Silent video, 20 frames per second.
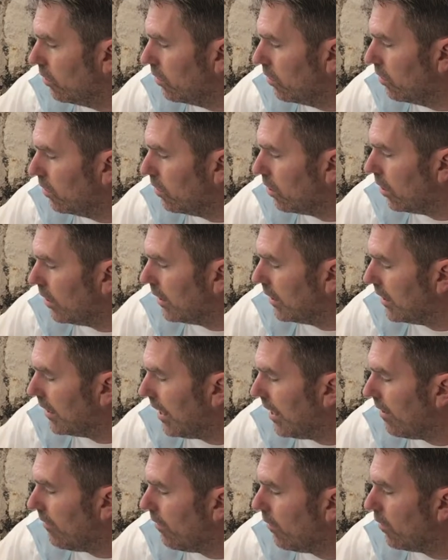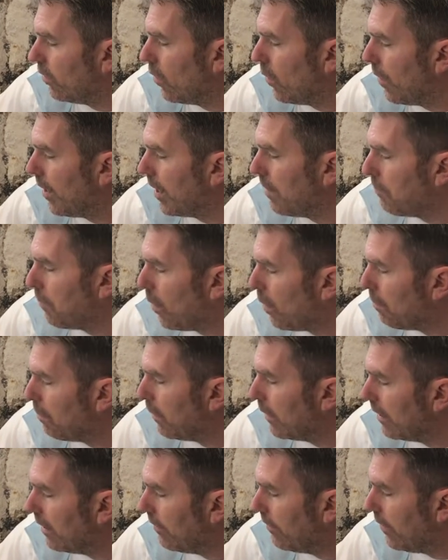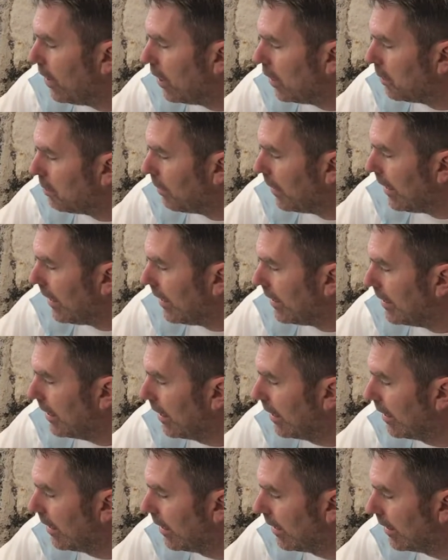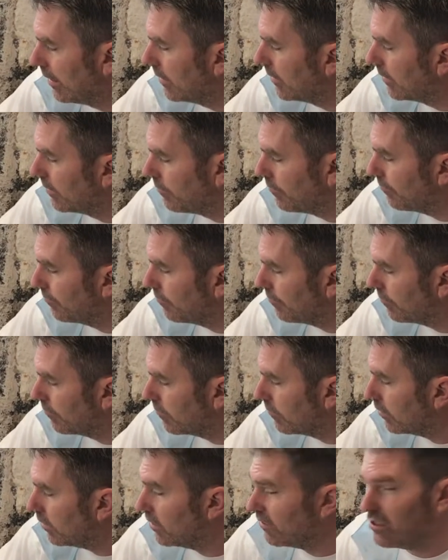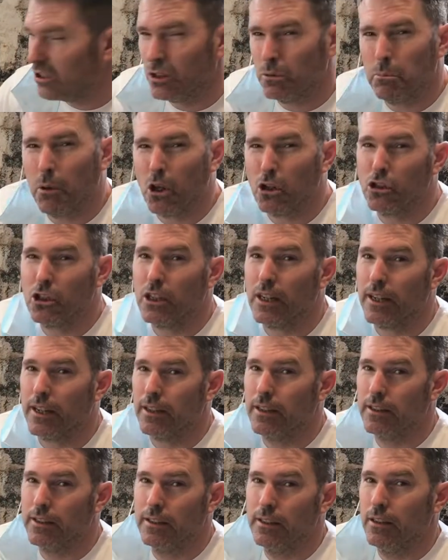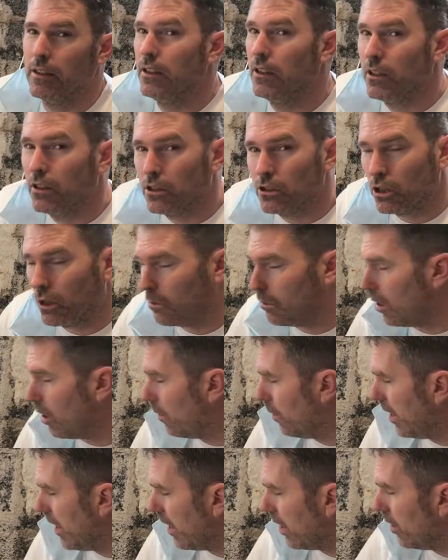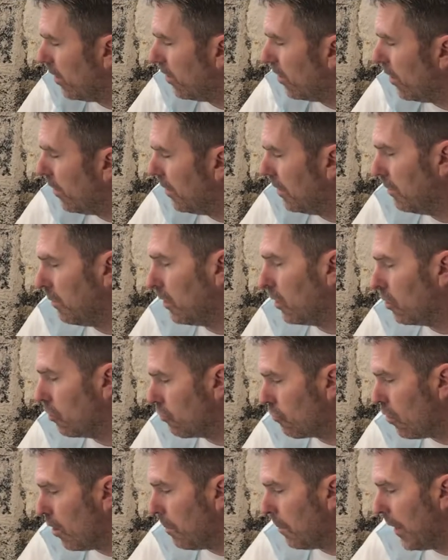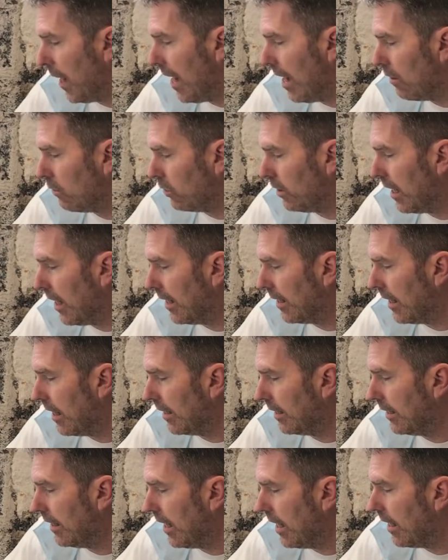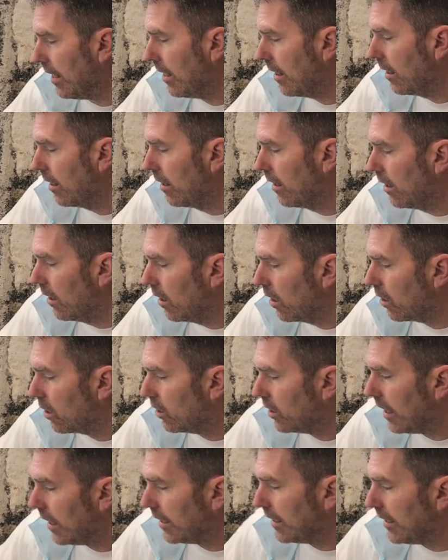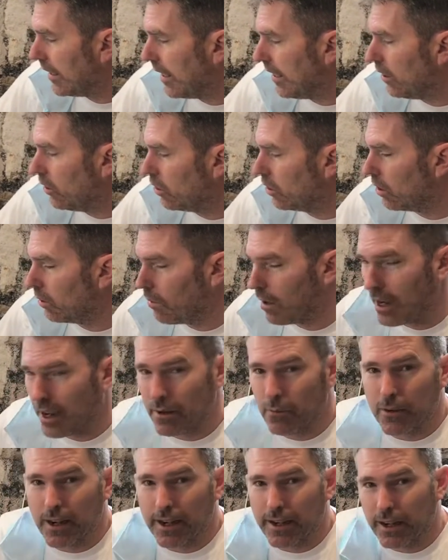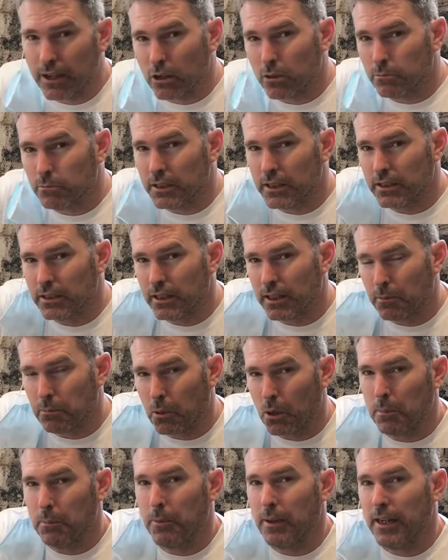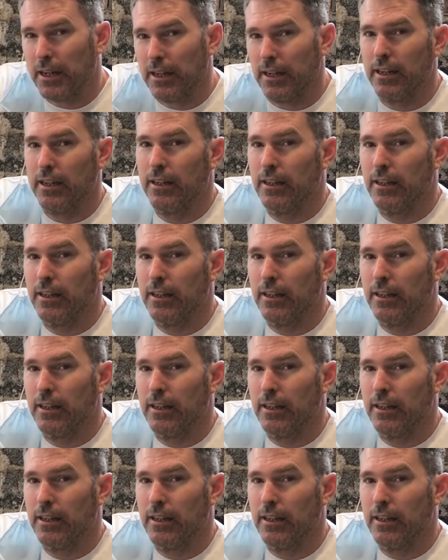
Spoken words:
So instead of doing it properly in the first place, they've just bodged it. So what we're going to do is we're going to drop it outside that T, because that T's too high where it comes into the property.